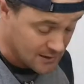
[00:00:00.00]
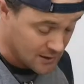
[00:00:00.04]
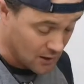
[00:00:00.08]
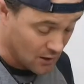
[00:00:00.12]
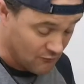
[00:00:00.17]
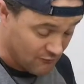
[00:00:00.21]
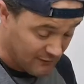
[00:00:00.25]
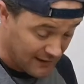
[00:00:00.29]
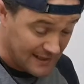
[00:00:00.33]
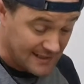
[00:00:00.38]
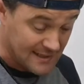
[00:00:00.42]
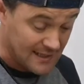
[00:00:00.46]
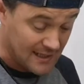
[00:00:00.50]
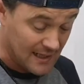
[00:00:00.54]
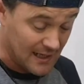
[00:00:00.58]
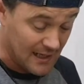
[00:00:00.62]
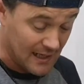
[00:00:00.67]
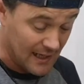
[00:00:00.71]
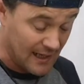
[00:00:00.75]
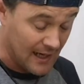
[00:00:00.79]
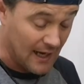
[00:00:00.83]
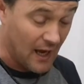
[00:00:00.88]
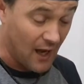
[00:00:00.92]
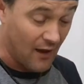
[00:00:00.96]
So
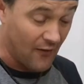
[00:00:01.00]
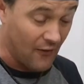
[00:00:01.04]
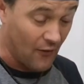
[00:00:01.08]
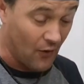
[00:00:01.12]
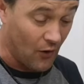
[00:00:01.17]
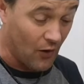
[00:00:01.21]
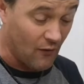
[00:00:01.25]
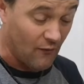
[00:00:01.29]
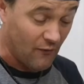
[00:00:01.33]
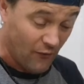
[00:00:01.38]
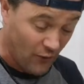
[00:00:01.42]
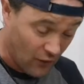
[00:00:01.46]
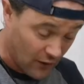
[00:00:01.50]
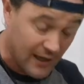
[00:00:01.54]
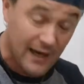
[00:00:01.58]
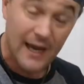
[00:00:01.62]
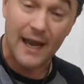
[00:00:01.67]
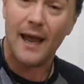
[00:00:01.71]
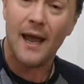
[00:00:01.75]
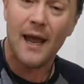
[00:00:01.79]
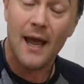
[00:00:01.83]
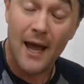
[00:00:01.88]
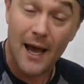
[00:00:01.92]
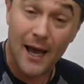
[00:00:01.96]
recently I thought, fuck
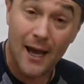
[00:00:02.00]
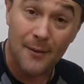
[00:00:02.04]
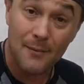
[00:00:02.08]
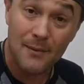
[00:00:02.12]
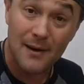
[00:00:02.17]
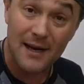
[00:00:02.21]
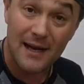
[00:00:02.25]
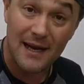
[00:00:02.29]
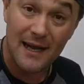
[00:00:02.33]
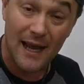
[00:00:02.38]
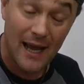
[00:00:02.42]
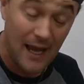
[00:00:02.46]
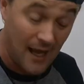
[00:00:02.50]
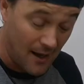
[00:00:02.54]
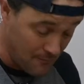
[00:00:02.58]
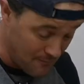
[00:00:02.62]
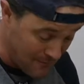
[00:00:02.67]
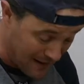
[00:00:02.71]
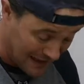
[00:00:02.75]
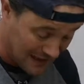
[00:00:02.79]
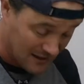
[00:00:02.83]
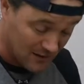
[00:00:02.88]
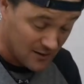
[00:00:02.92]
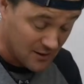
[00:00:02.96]
it, I'm going to get a
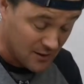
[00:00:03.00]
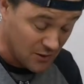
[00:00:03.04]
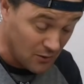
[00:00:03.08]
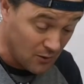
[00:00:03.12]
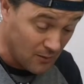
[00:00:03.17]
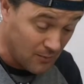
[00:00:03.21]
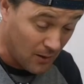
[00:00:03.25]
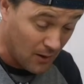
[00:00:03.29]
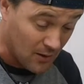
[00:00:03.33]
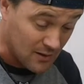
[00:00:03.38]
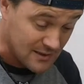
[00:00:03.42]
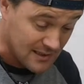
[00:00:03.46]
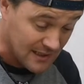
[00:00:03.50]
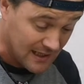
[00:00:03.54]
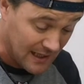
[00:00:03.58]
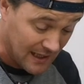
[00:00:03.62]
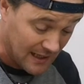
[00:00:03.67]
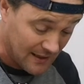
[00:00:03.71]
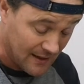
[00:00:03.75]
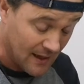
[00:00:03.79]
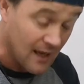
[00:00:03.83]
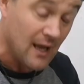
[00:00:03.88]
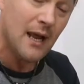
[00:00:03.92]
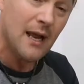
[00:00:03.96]
metal toolbox
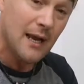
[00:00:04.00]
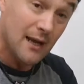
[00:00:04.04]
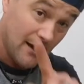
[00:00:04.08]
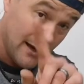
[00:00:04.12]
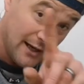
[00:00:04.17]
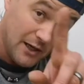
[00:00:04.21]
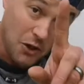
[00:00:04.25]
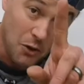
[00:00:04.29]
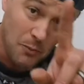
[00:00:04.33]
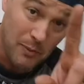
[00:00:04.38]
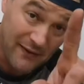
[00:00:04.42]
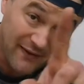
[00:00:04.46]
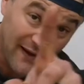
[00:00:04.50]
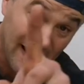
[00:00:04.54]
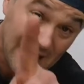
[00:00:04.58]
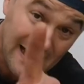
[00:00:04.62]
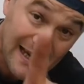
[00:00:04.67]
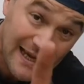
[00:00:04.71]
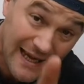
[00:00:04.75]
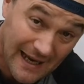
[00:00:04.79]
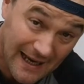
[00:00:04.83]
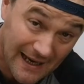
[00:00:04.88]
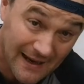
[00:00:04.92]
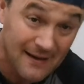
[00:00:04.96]
again. Now you could be
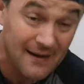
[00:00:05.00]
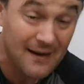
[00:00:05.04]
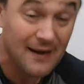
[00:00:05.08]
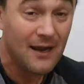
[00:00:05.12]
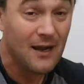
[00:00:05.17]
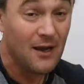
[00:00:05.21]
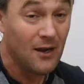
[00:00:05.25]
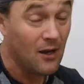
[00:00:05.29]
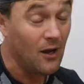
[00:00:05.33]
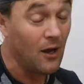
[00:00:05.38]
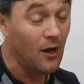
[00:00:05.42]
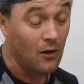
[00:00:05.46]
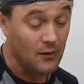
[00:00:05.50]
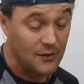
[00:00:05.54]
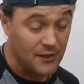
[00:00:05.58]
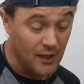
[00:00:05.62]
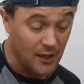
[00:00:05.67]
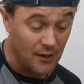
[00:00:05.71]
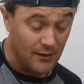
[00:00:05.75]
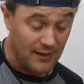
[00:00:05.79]
thinking, oh